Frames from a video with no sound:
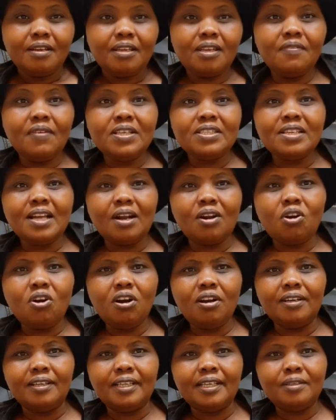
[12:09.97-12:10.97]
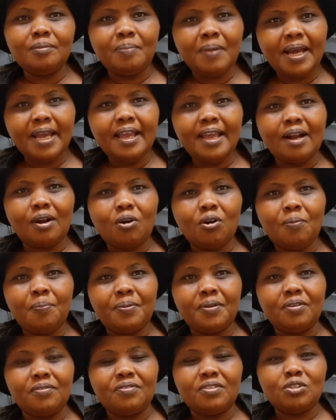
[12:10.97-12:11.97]
Give us a call and buy a
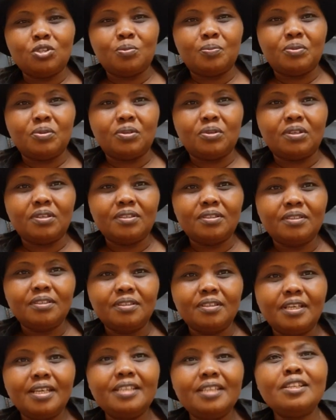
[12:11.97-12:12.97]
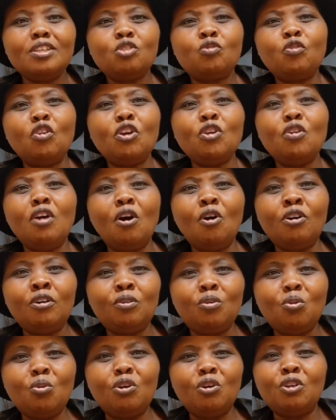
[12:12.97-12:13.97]
copy of this book. It is for your
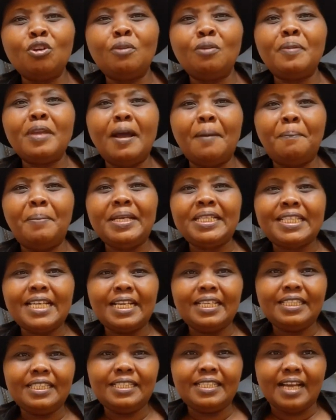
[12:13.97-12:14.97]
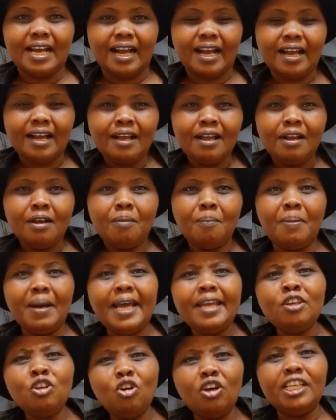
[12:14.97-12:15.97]
own good. You'll be a better leader.
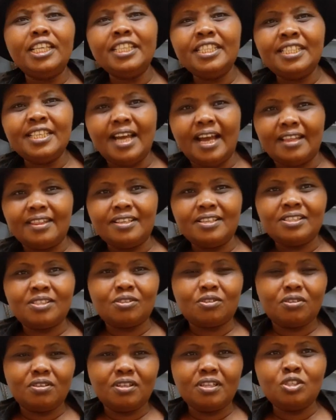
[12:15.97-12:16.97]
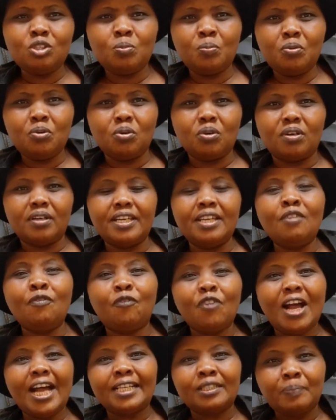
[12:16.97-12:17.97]
Buy your leader this book. In
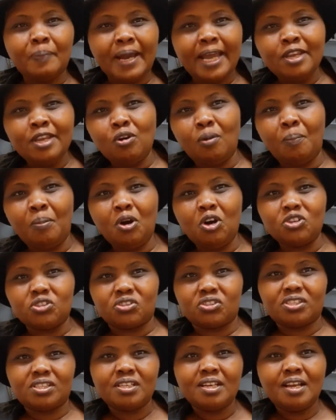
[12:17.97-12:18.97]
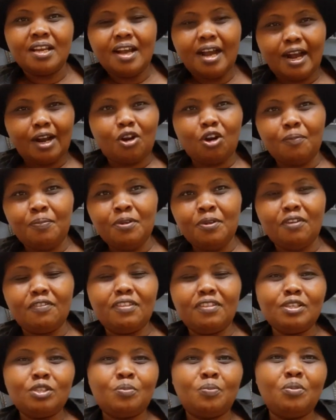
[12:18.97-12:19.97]
fact, buy your boss a copy of
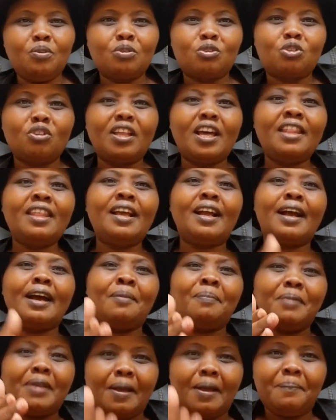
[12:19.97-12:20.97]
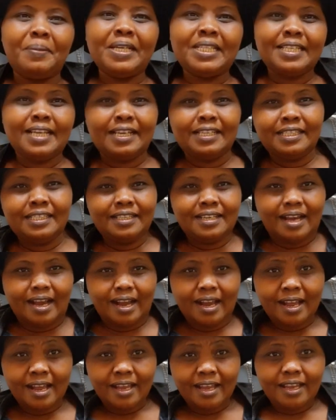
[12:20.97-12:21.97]
this book so that they can be a better
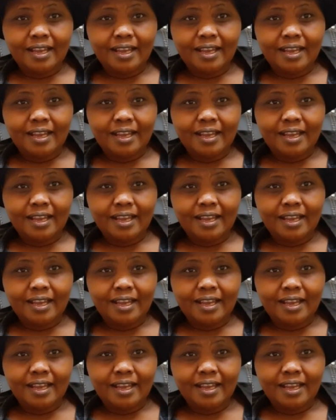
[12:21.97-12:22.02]
leader